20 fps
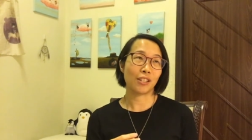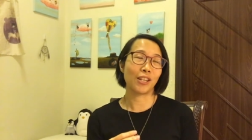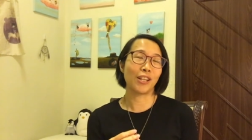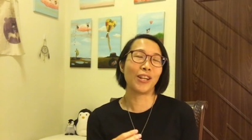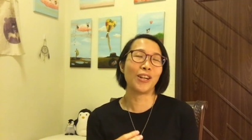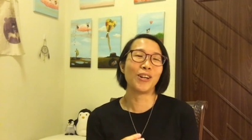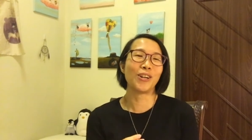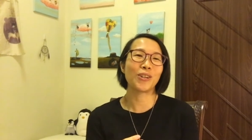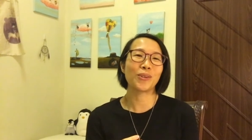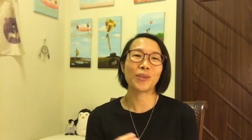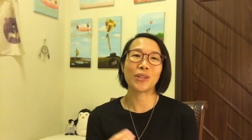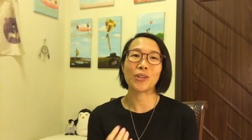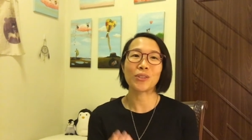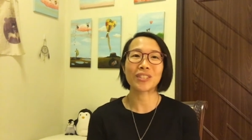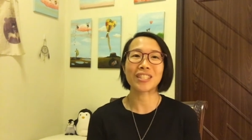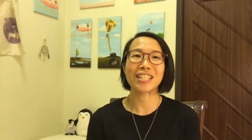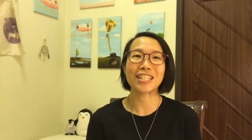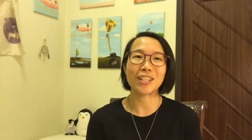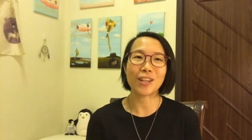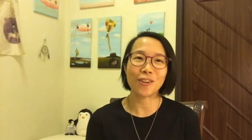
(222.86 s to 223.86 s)
you know we don't
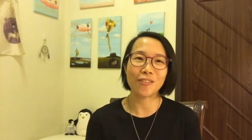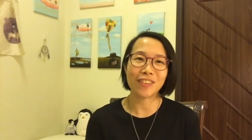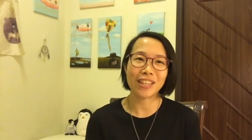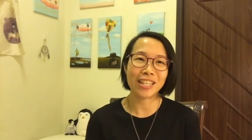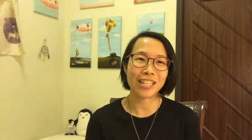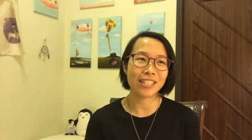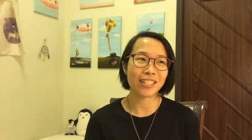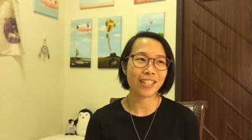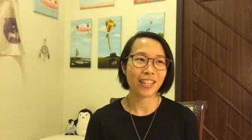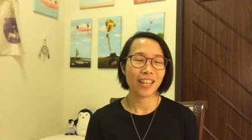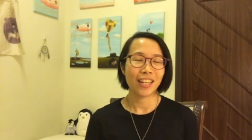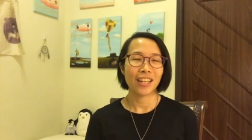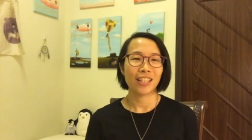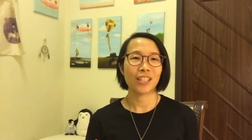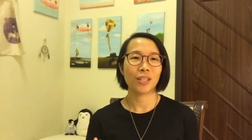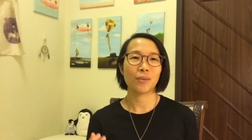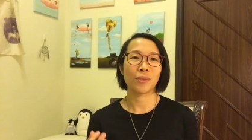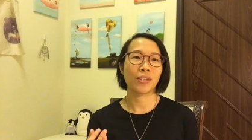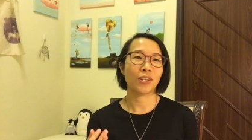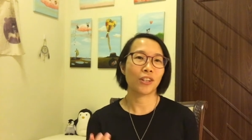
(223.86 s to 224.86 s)
deserve it,
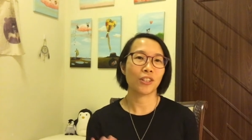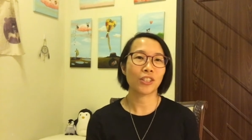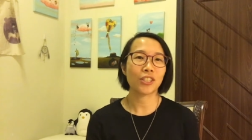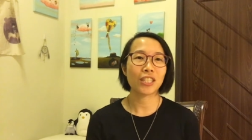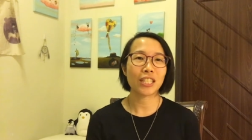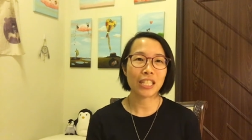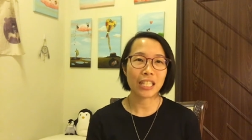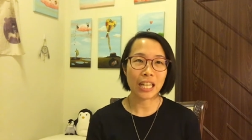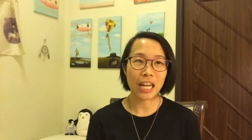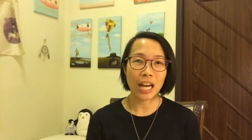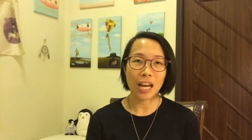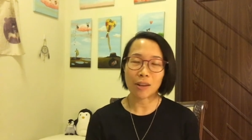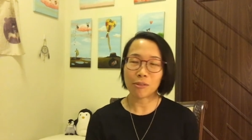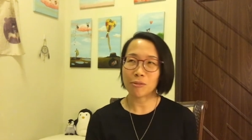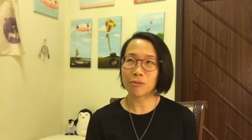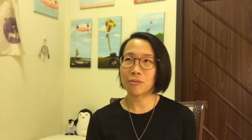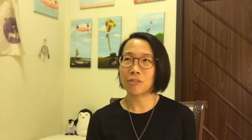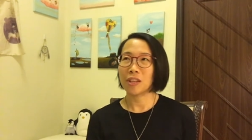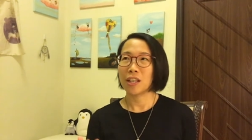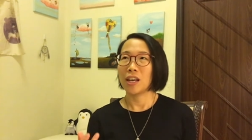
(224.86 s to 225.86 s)
that we're not good
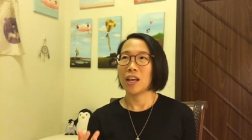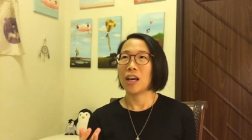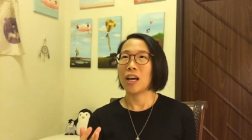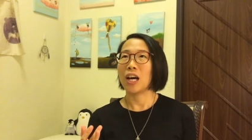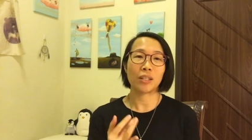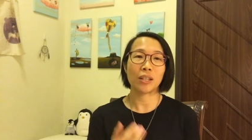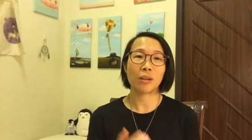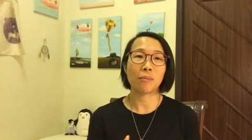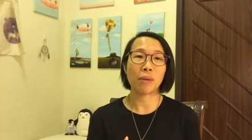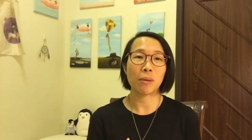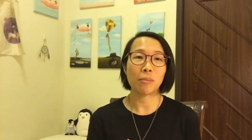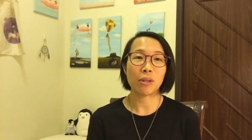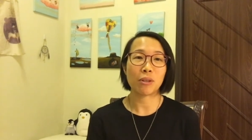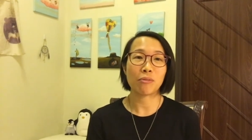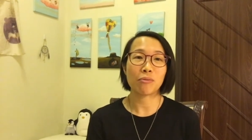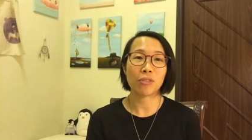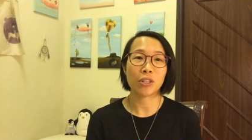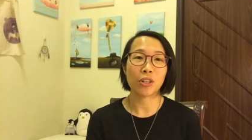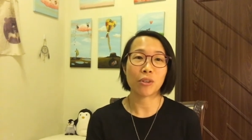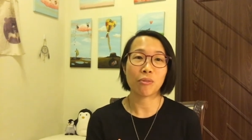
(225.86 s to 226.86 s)
enough. There might be a
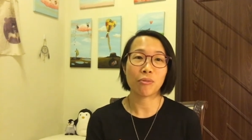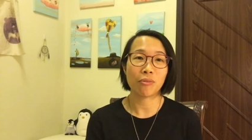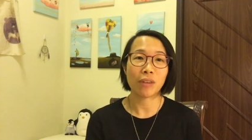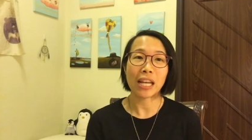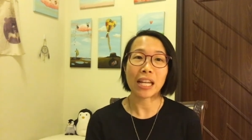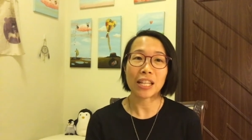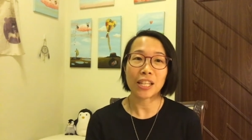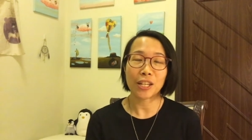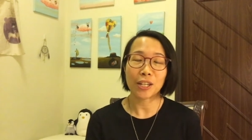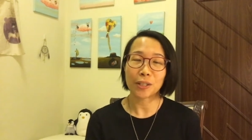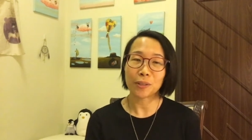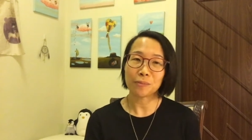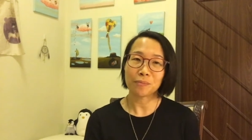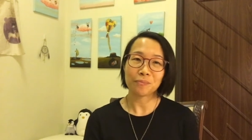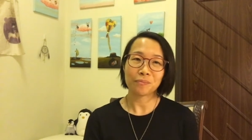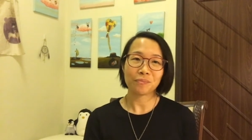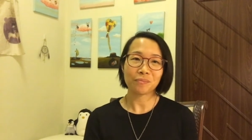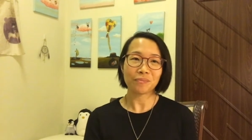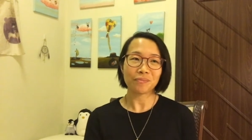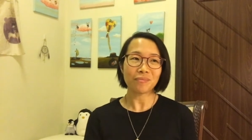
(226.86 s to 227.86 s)
fear of failure
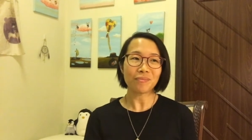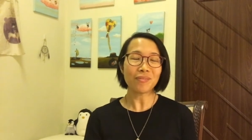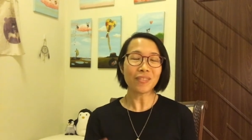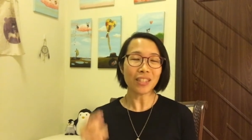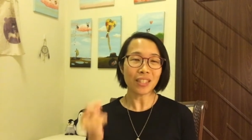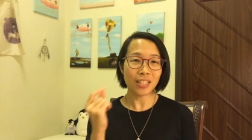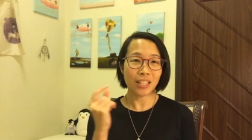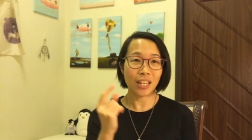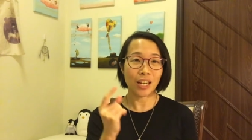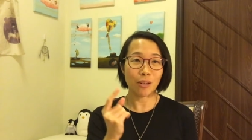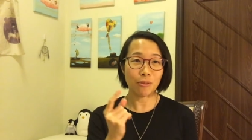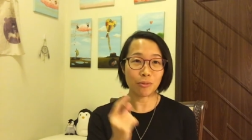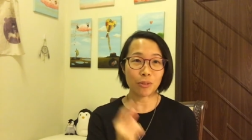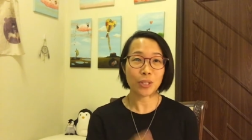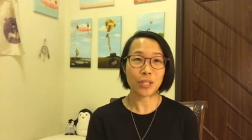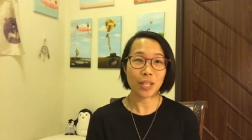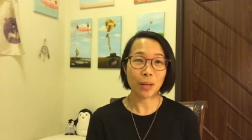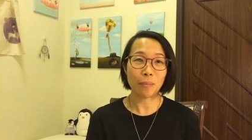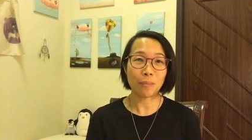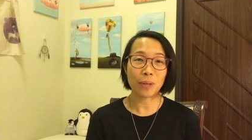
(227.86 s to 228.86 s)
uh, for
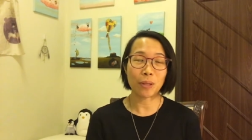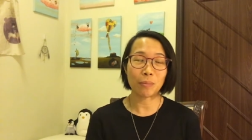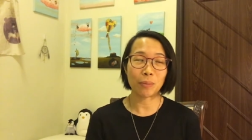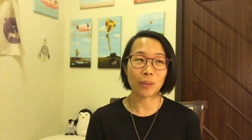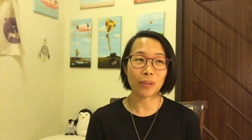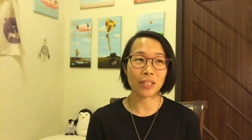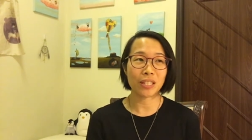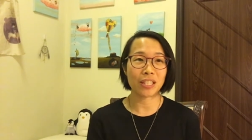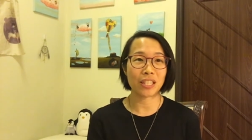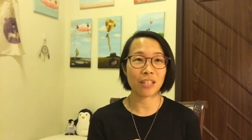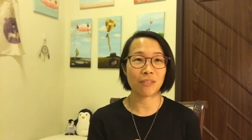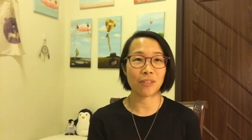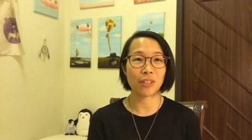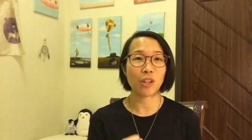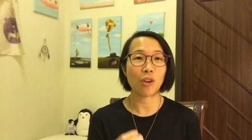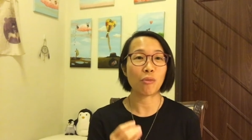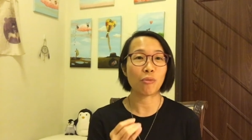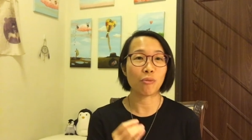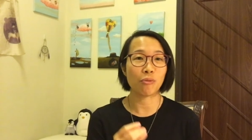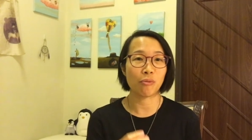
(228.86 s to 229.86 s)
some people, there's even
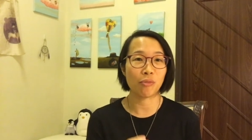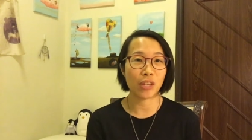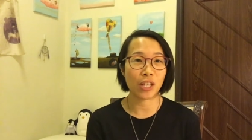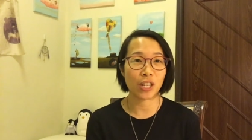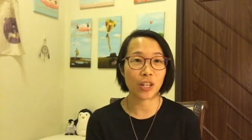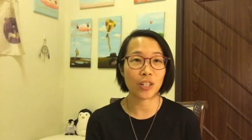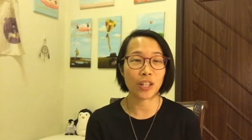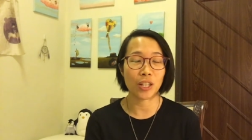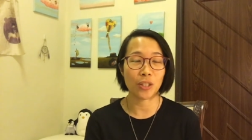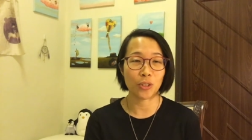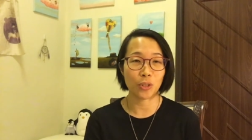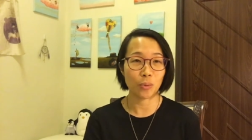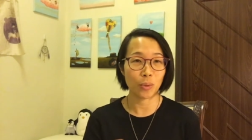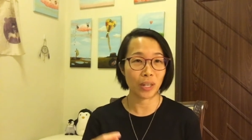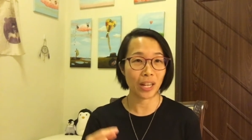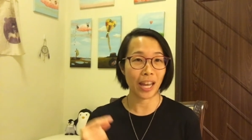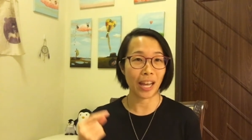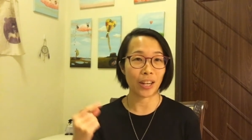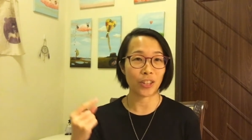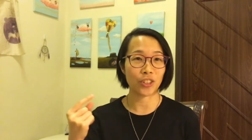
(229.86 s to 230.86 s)
a fear that you
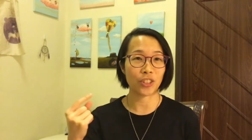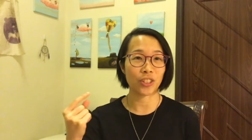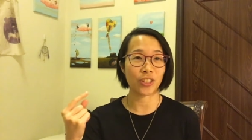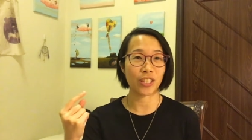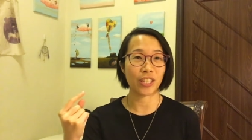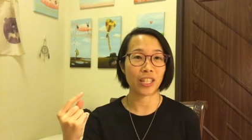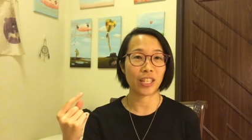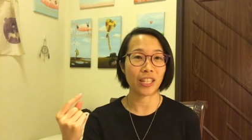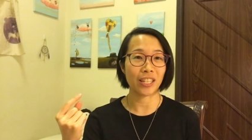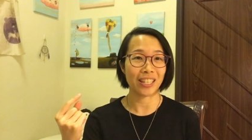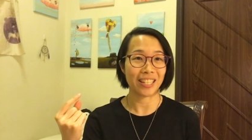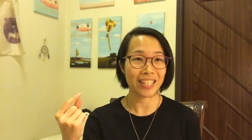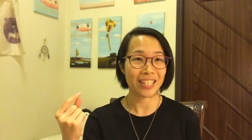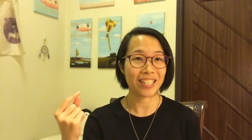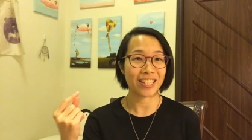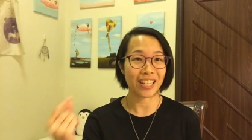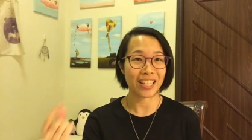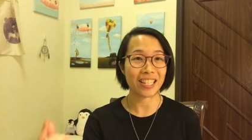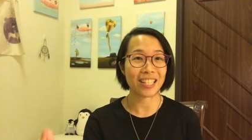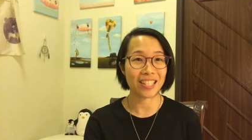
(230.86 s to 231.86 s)
would actually
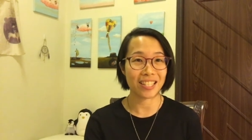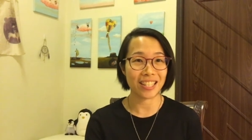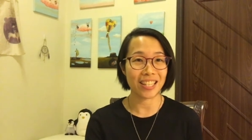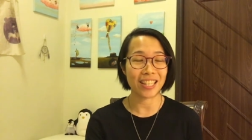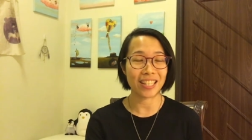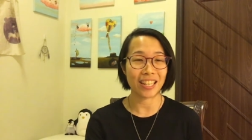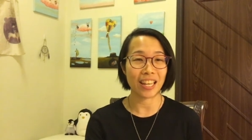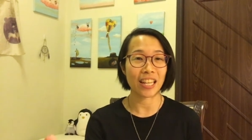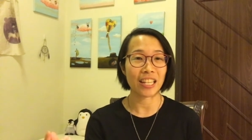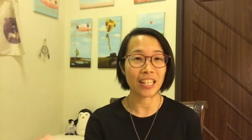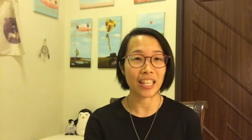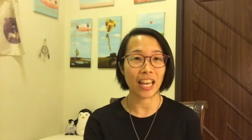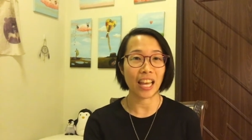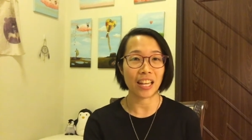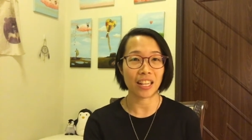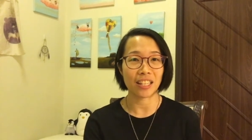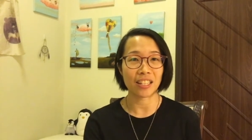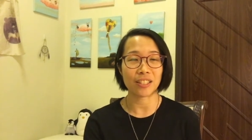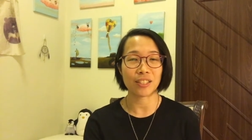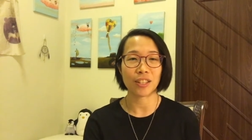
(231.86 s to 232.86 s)
succeed and get
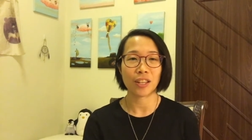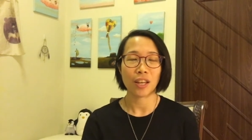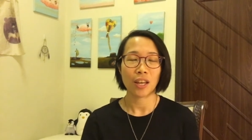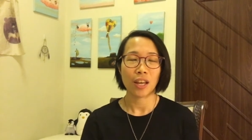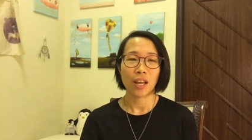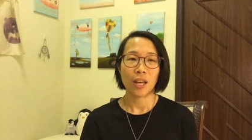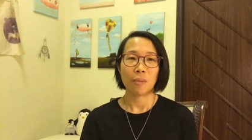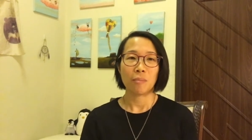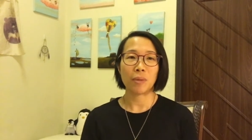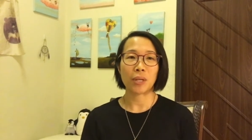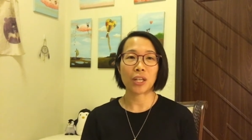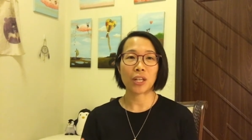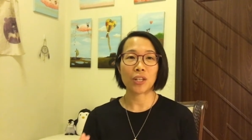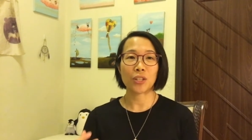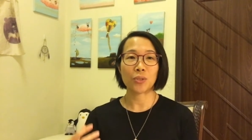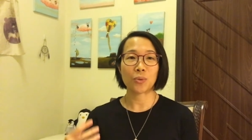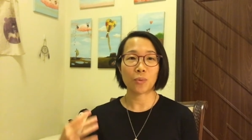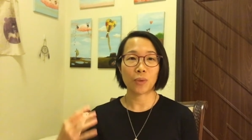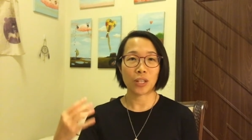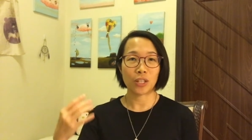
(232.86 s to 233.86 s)
it,
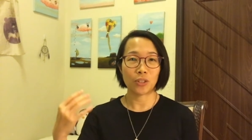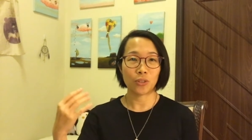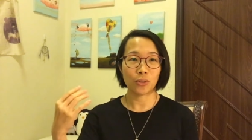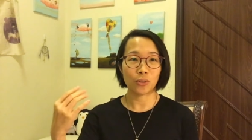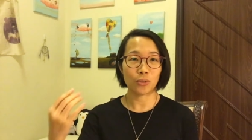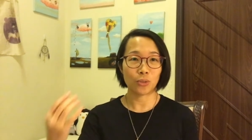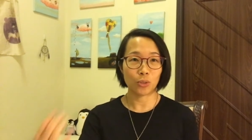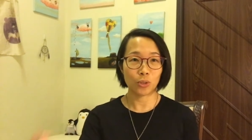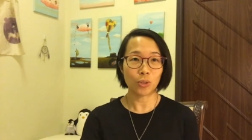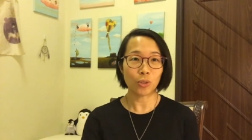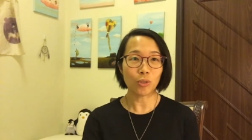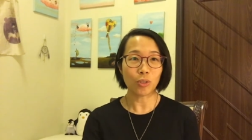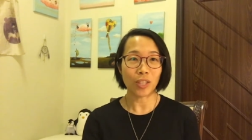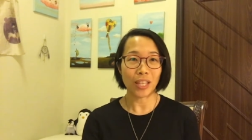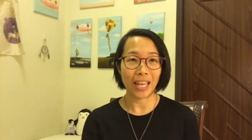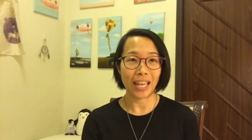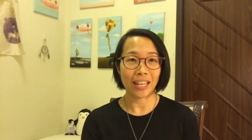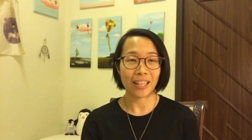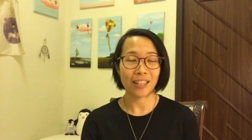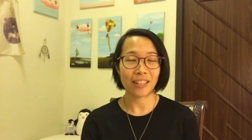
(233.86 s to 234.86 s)
because when you do
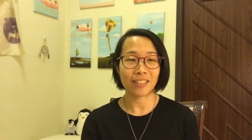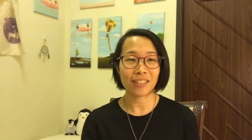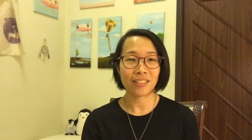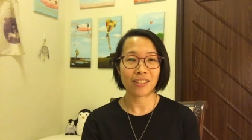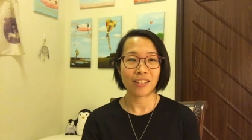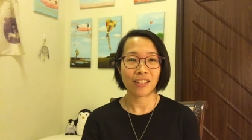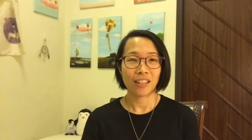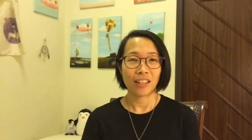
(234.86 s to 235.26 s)
get it,